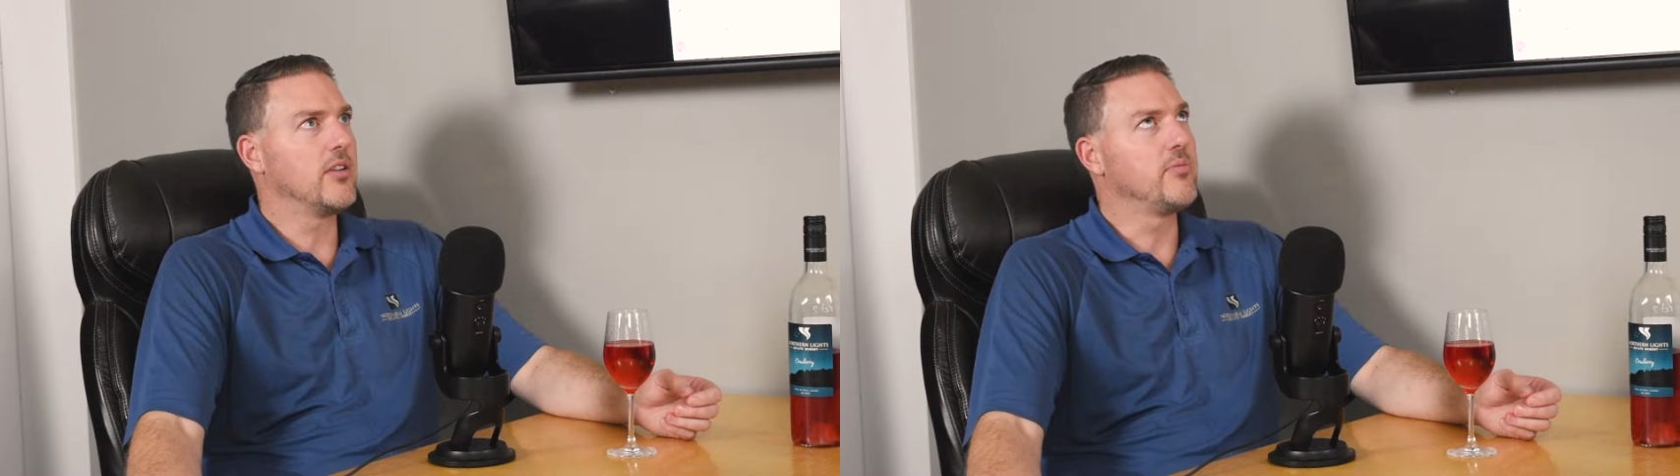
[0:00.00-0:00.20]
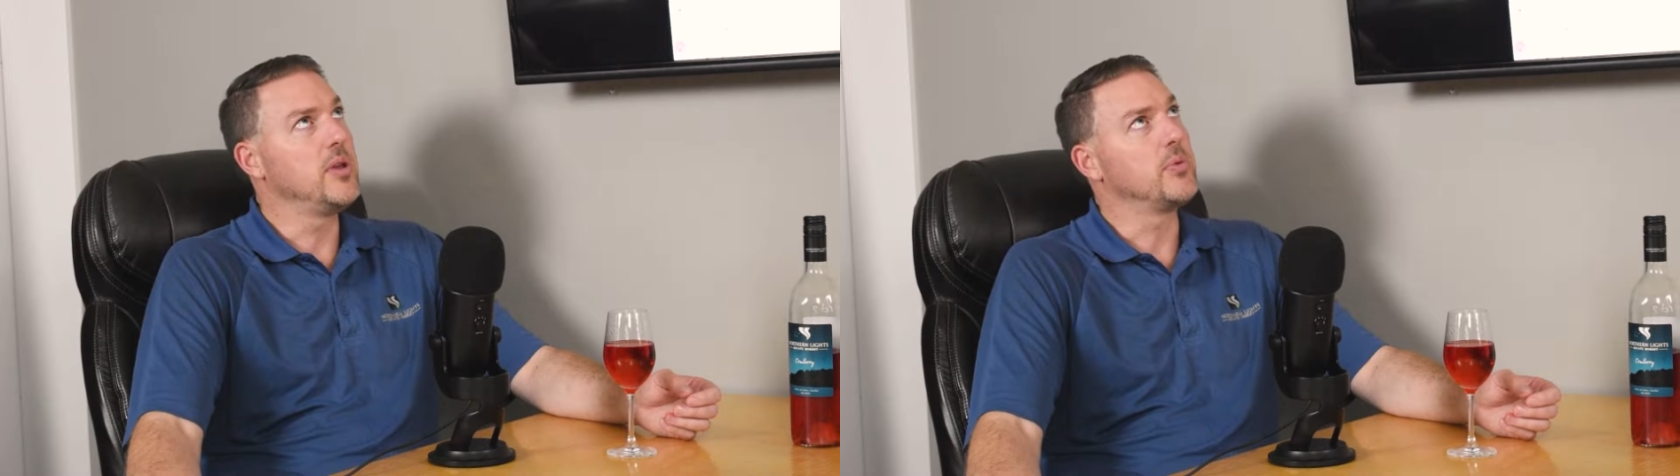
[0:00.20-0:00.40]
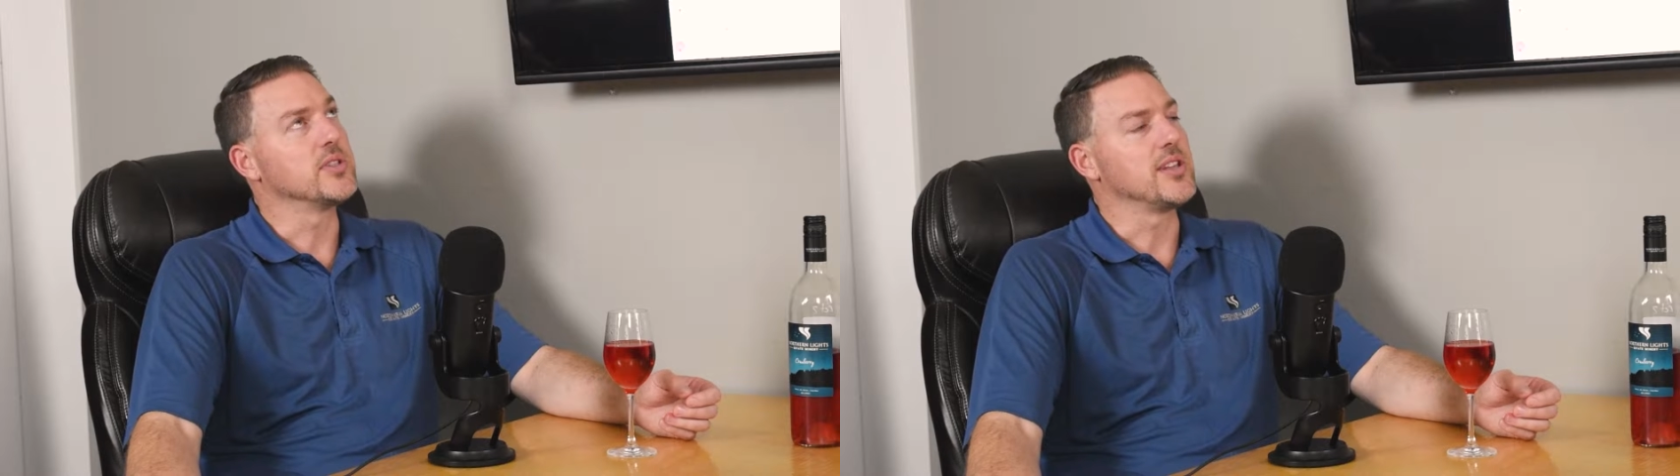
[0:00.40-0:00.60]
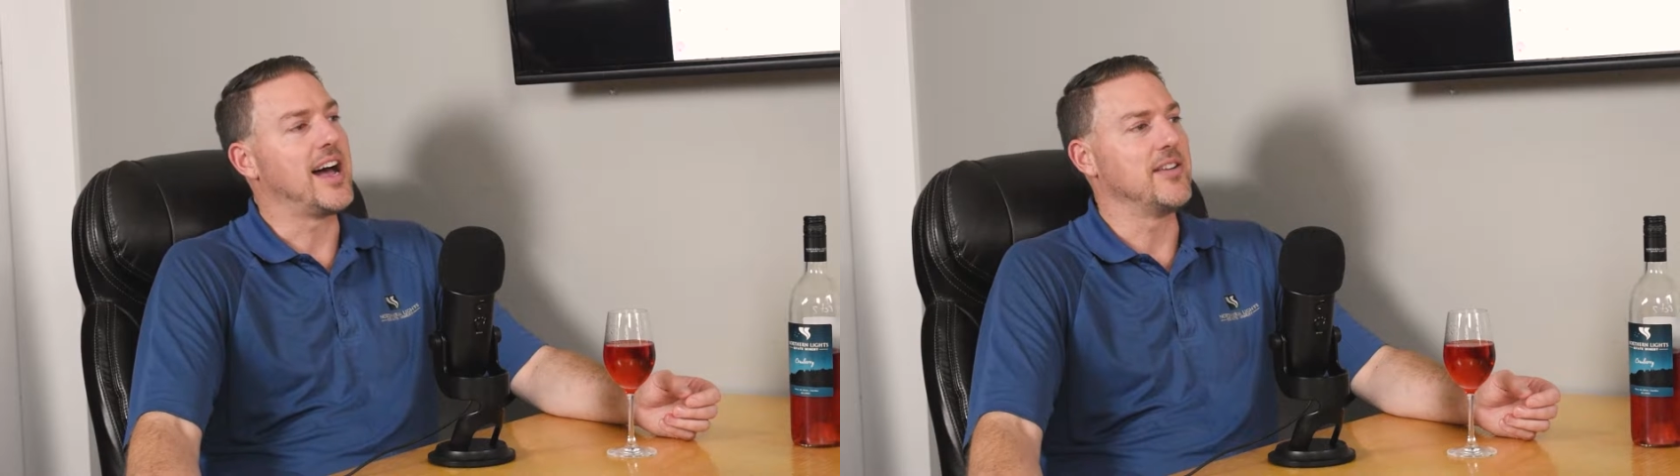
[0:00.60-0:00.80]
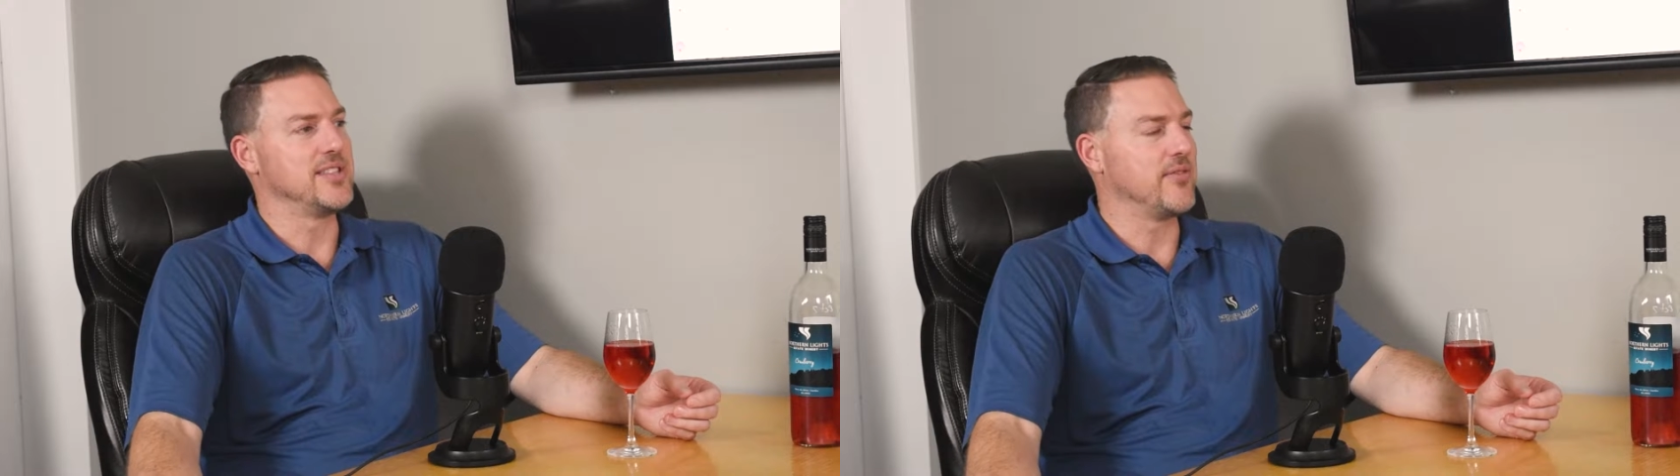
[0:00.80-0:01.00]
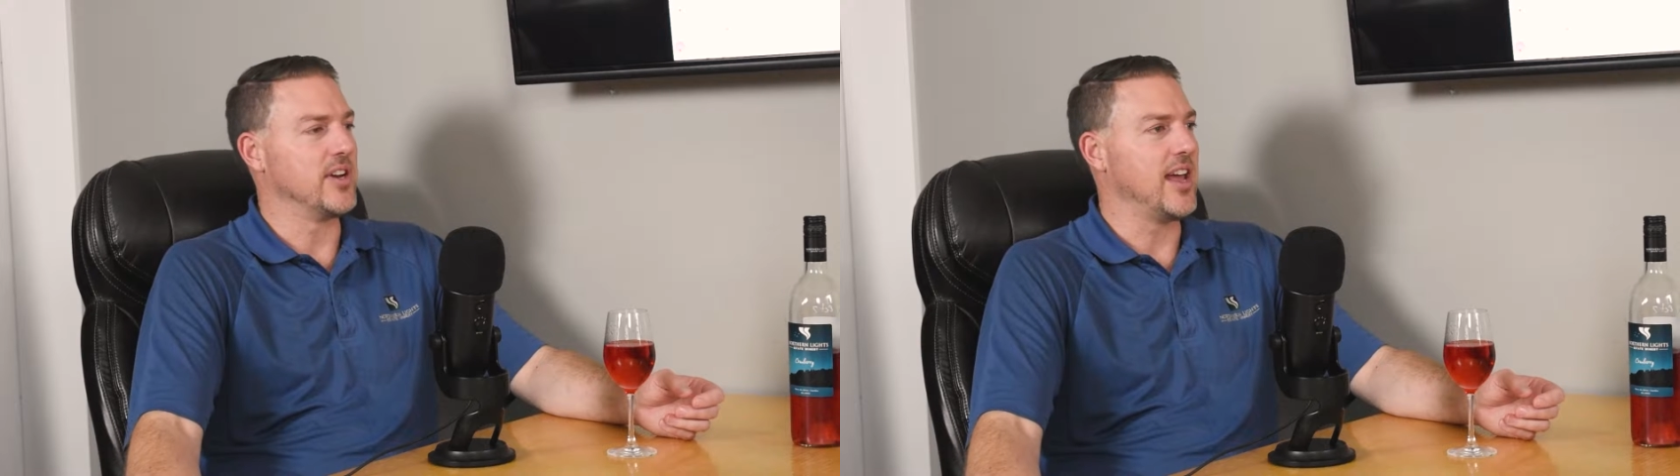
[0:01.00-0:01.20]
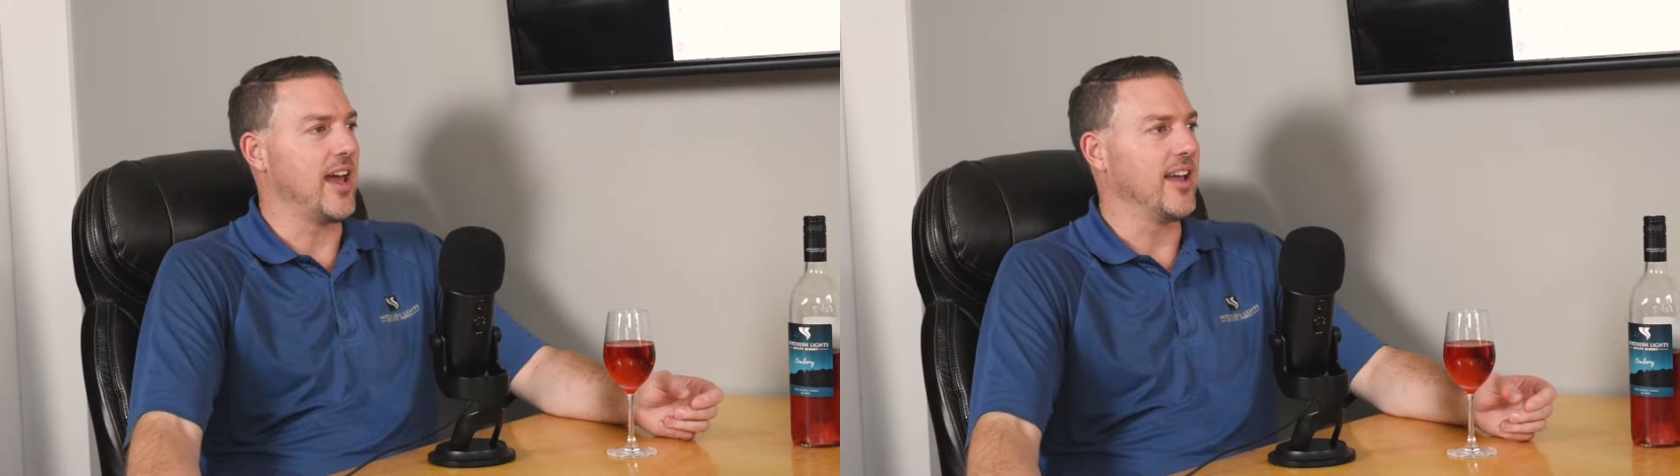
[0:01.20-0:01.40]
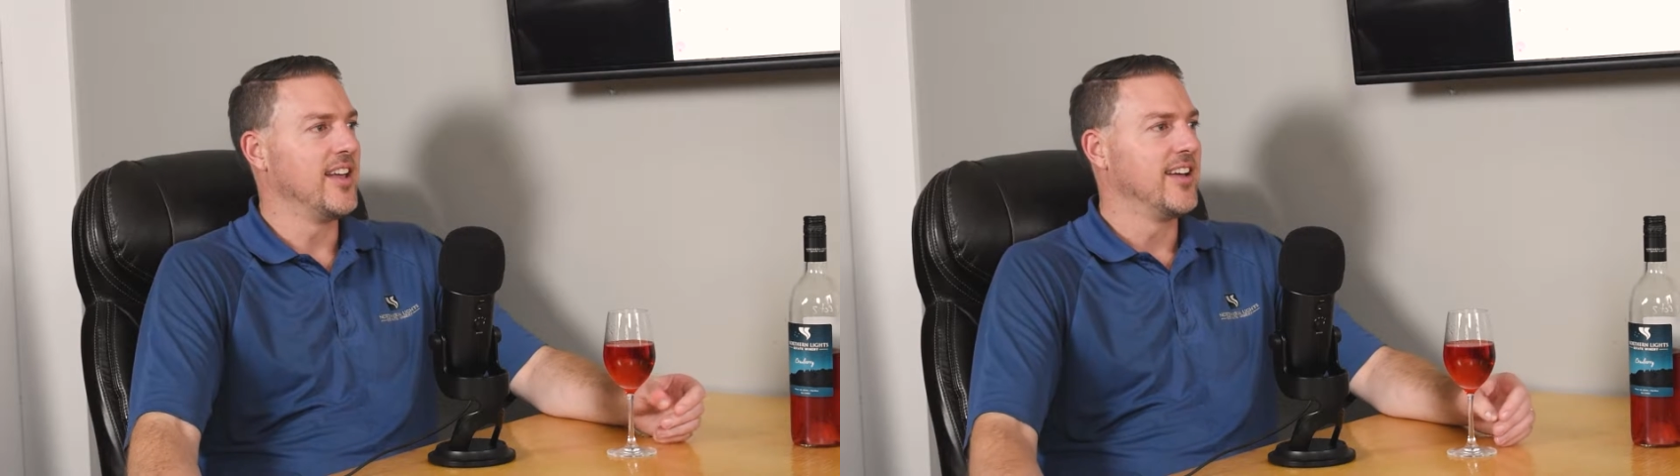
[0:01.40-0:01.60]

of people's lives every day.